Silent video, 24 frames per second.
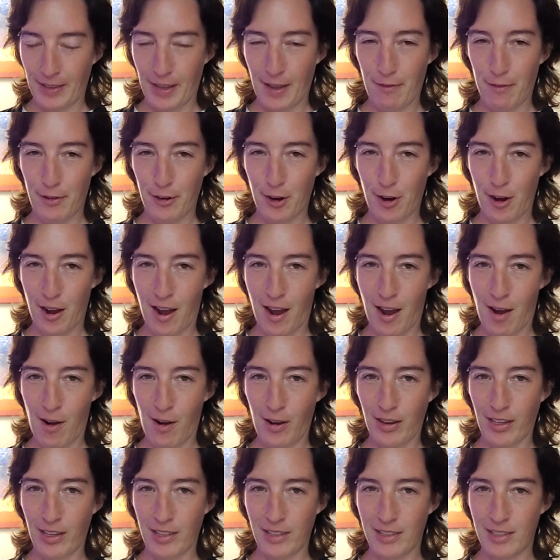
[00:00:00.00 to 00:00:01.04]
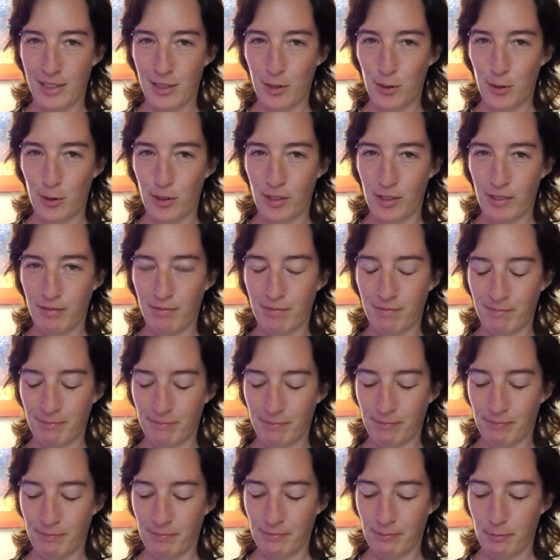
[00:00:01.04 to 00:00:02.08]
gotta figure out how I get to do it
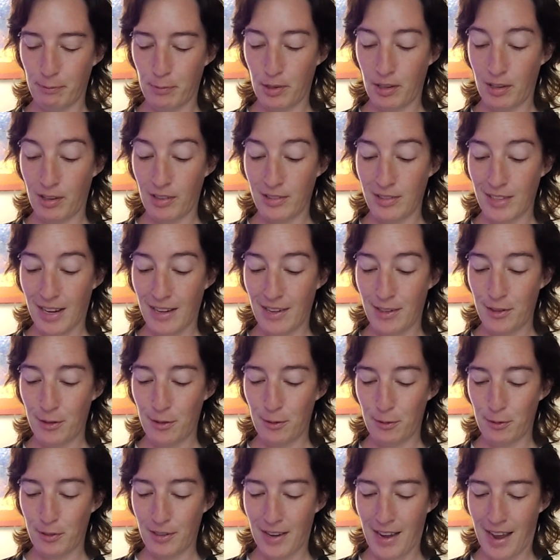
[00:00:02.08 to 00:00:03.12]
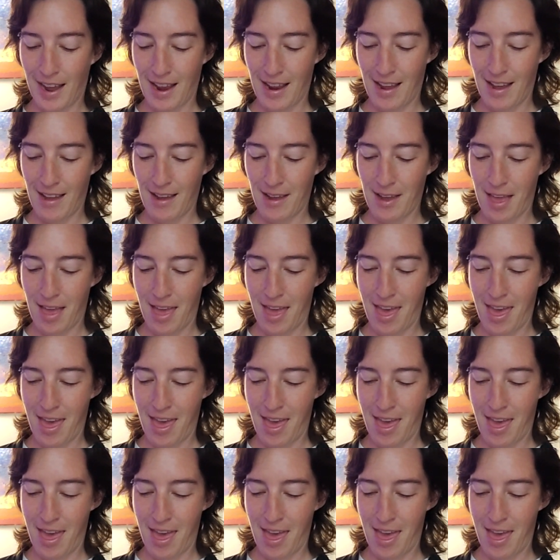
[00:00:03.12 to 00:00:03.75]
because I do. I